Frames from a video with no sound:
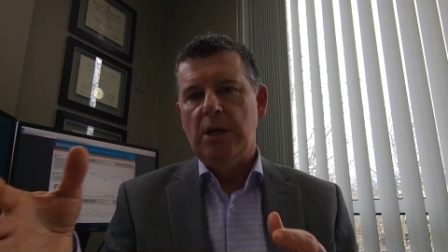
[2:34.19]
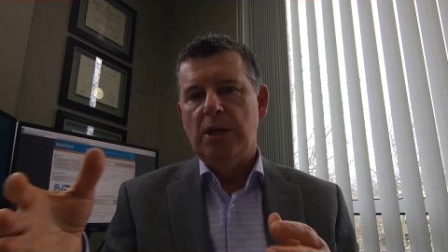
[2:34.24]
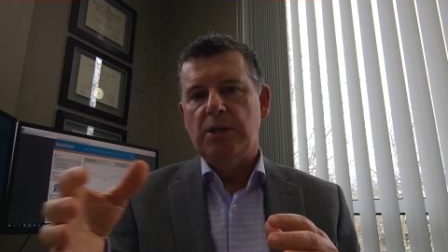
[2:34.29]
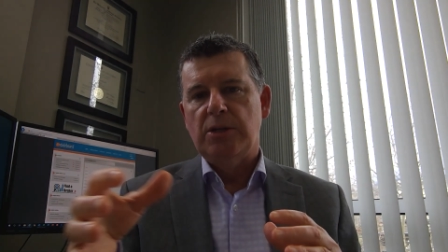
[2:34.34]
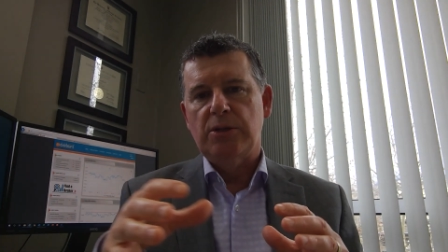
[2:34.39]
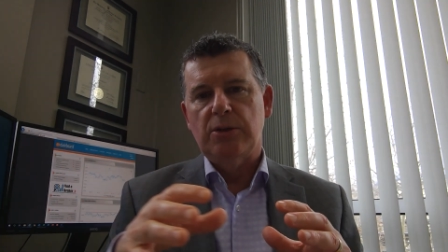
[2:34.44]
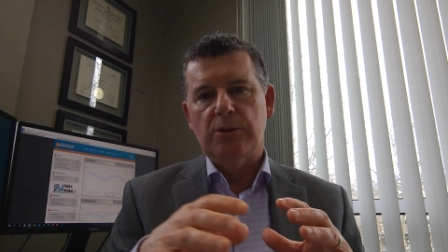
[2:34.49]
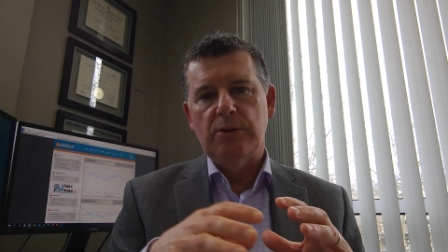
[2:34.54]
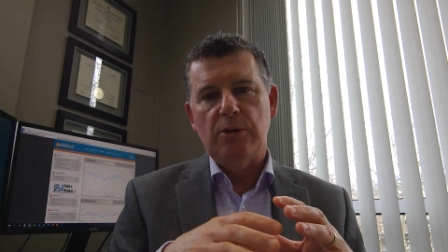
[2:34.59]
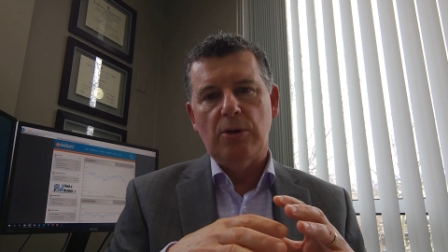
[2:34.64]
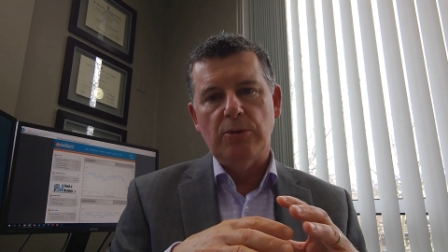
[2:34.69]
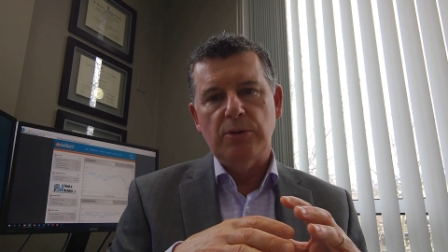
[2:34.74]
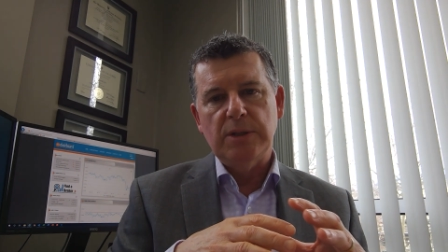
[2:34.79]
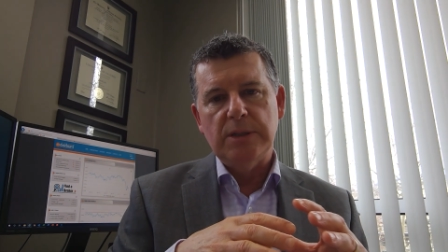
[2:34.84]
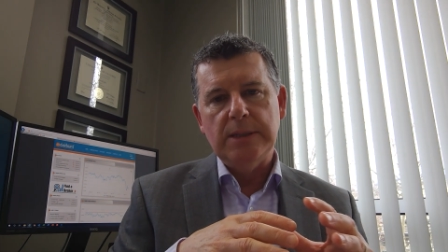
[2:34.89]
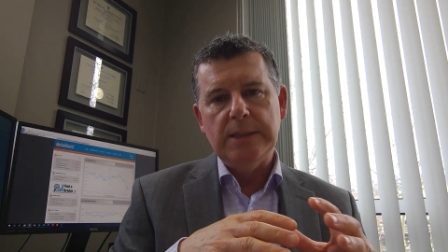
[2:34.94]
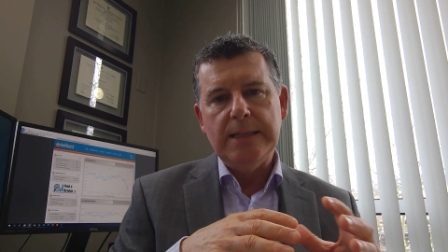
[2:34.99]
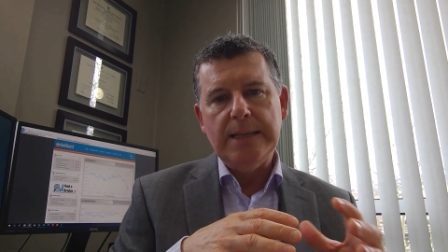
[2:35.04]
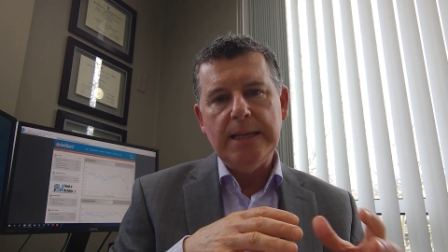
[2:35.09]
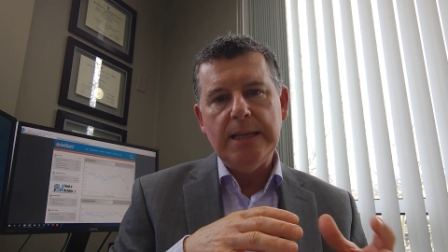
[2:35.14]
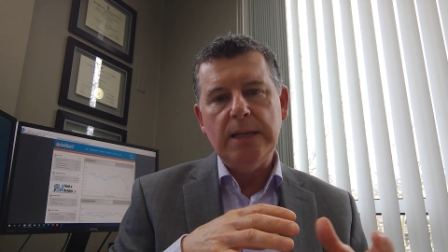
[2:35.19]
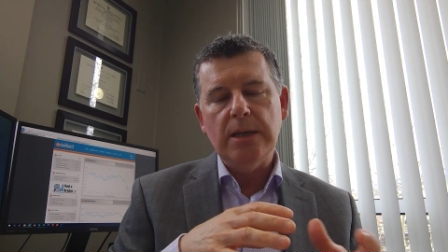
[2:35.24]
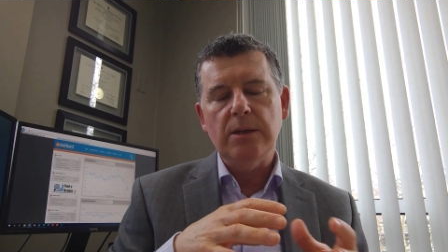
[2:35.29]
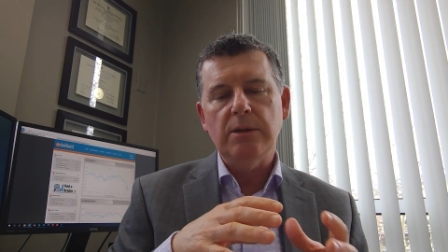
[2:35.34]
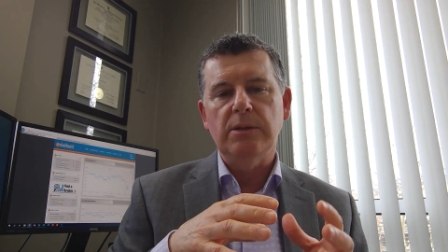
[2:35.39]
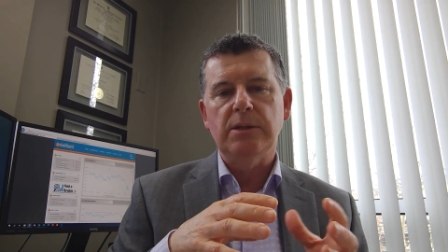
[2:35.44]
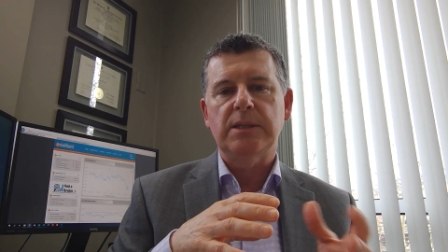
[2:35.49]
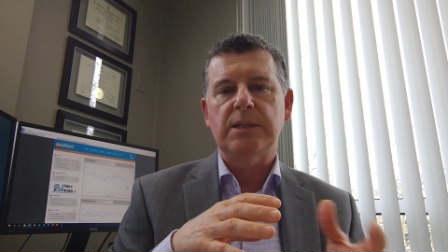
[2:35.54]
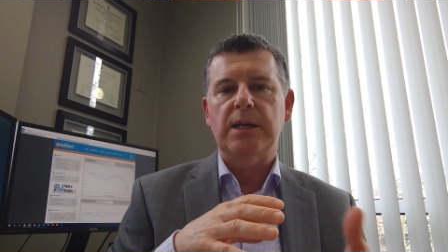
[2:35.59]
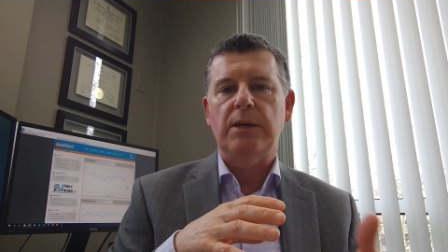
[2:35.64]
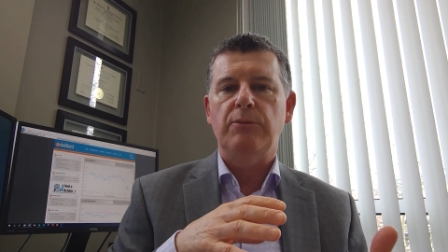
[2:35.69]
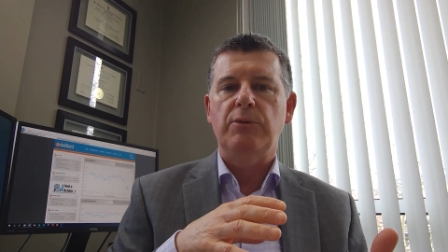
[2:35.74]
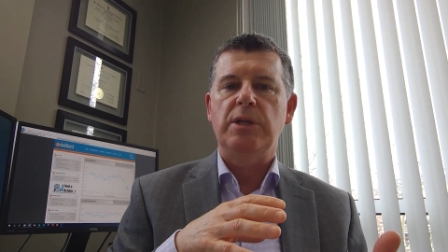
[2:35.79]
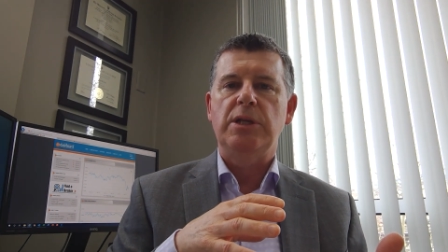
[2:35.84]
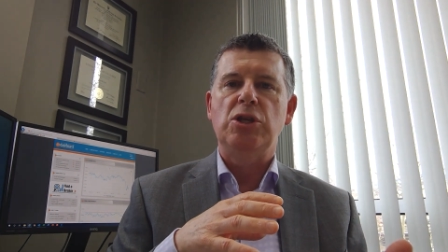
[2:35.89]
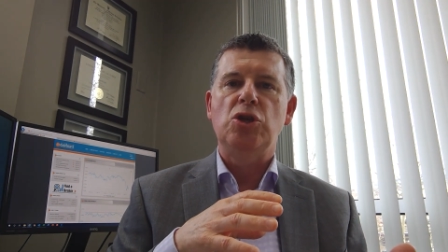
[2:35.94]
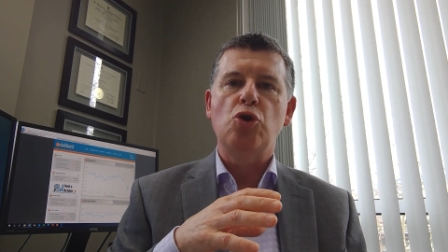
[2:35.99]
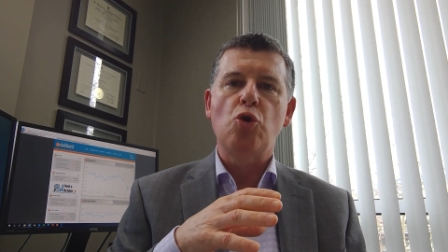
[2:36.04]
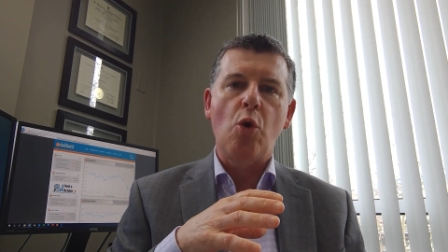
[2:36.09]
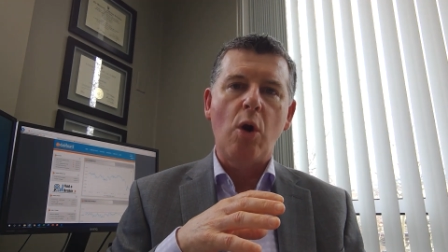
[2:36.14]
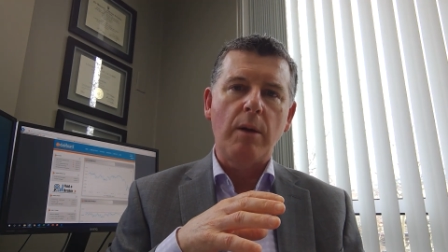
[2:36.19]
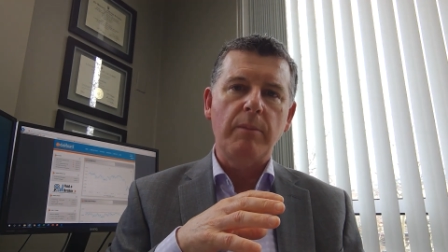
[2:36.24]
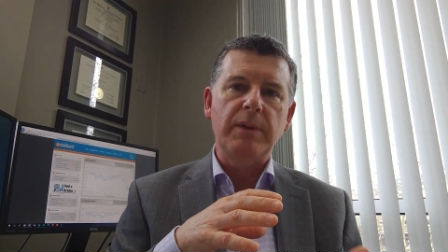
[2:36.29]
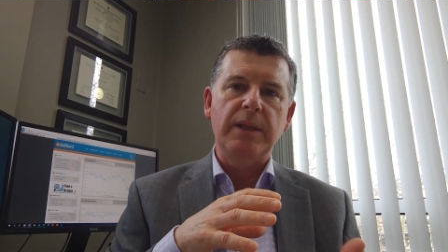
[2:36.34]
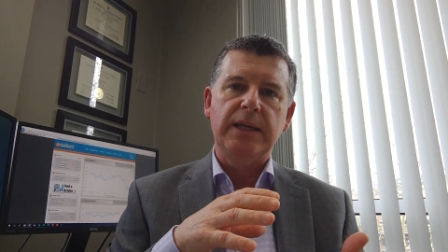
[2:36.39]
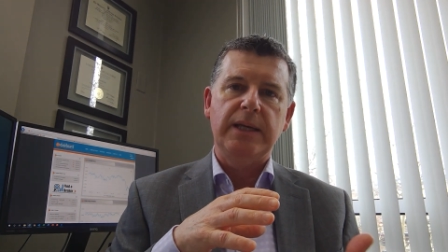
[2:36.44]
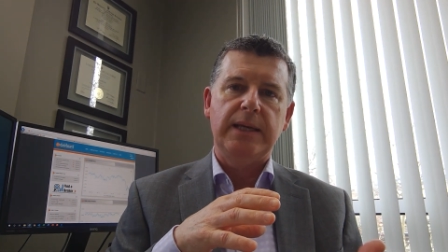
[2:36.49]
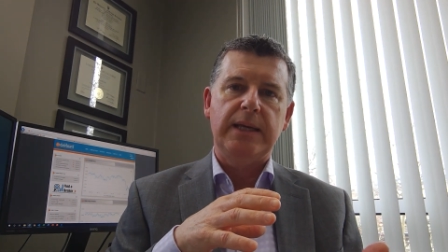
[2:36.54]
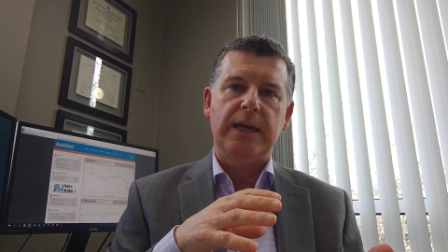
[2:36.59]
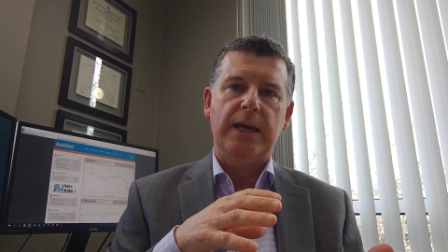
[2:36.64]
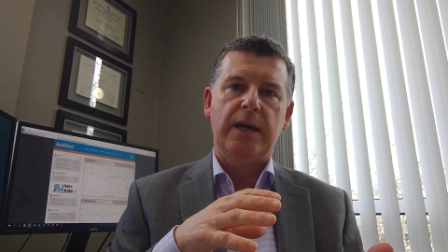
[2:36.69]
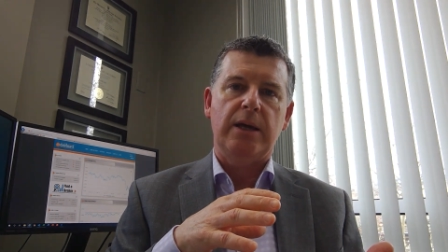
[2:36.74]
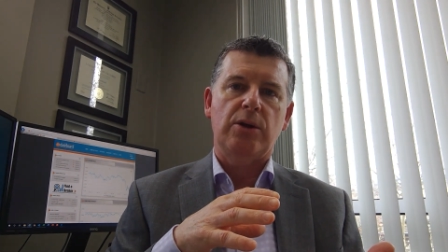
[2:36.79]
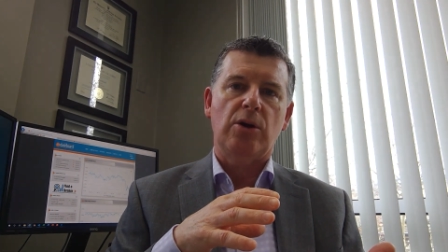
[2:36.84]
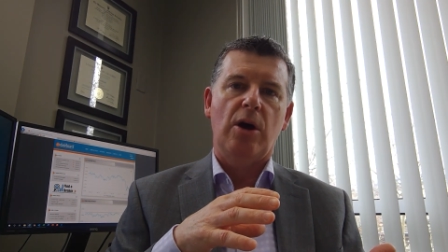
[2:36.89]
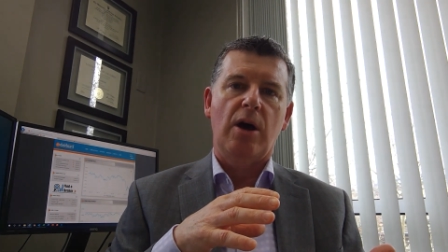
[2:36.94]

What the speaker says: So those yields that we'd normally get